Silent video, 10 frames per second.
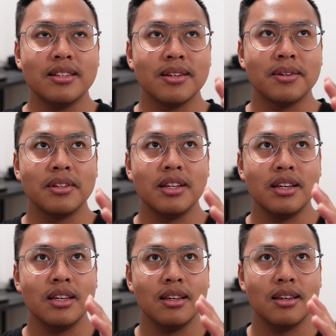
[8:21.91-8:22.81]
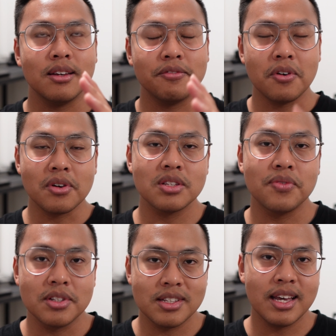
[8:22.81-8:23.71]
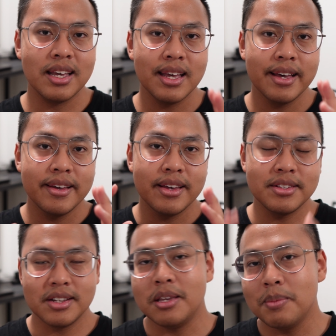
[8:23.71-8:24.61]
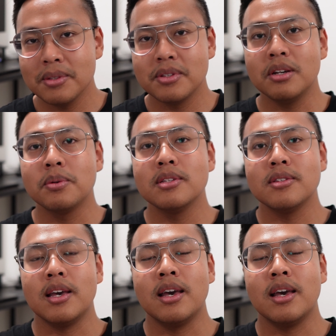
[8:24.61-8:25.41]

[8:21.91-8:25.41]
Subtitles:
so the focus for today is the email sequence,